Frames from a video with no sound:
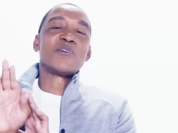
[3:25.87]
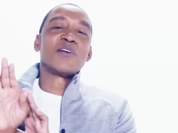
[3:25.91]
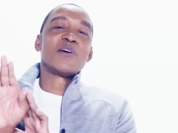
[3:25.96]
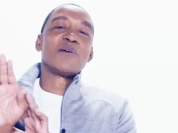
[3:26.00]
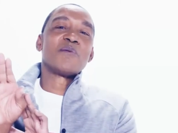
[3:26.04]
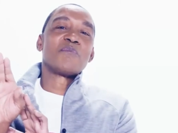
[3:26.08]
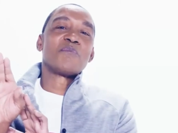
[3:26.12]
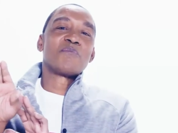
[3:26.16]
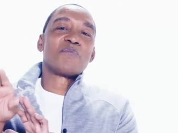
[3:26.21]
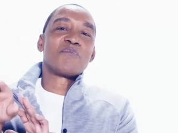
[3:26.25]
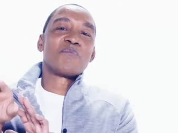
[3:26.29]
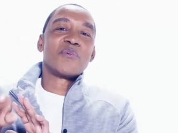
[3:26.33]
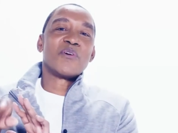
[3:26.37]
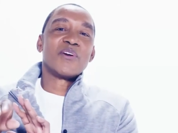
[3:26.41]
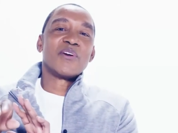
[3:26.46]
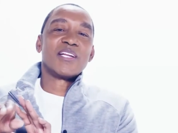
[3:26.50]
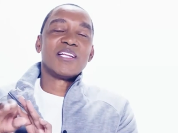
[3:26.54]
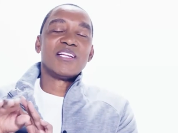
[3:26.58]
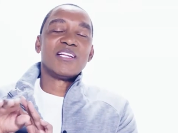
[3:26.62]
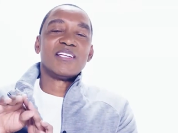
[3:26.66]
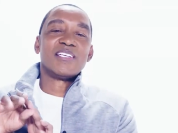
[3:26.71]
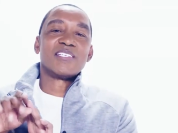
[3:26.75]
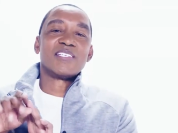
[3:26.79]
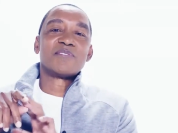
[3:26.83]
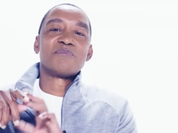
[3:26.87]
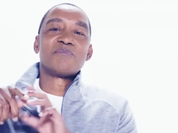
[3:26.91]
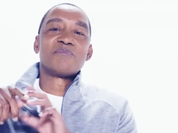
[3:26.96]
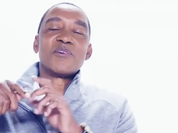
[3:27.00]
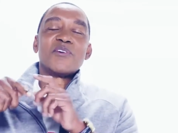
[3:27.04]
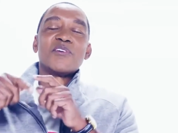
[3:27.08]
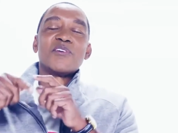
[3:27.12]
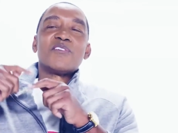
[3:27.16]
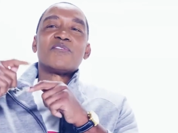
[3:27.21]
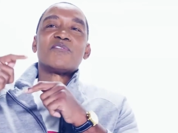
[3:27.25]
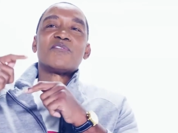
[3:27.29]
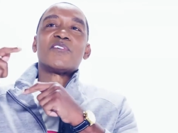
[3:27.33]
real pretty and it's
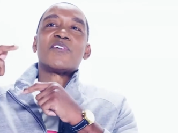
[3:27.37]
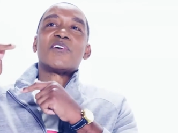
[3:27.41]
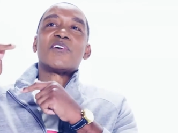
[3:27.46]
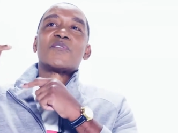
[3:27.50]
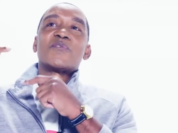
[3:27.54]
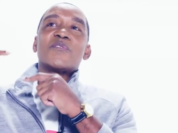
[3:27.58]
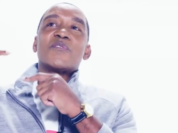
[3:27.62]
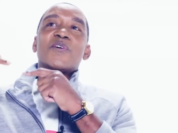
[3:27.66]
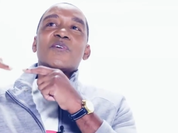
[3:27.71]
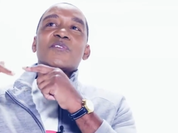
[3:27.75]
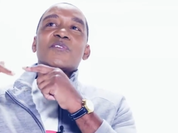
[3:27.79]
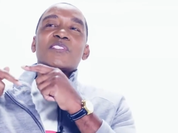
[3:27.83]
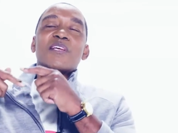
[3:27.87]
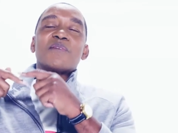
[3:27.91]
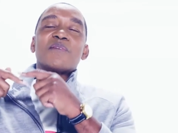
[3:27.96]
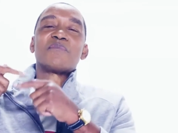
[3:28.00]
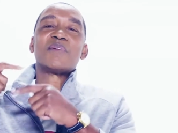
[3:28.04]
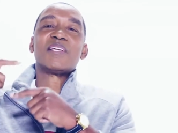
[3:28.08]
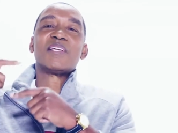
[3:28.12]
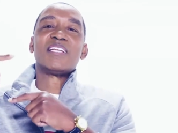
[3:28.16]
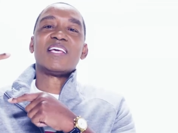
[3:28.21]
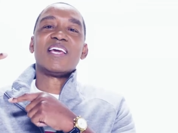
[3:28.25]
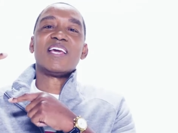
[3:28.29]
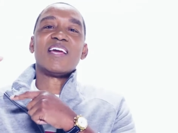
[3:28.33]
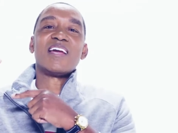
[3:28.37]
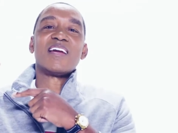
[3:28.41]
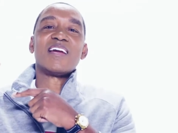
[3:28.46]
beautiful. It rolls up in the